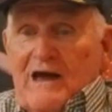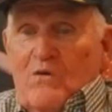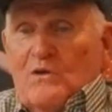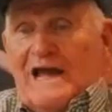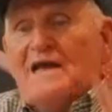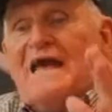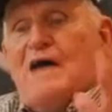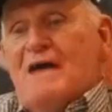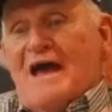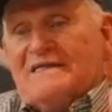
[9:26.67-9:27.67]
when I
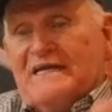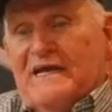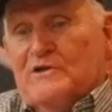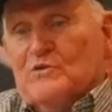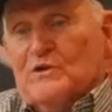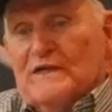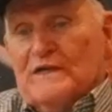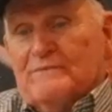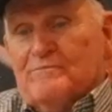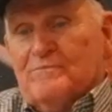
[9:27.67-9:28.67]
got back to
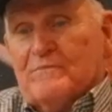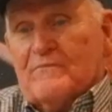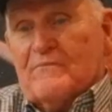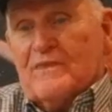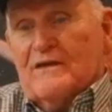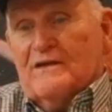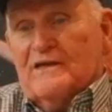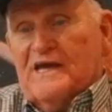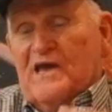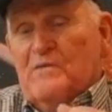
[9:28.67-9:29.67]
NRE,
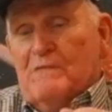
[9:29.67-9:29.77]
Kay,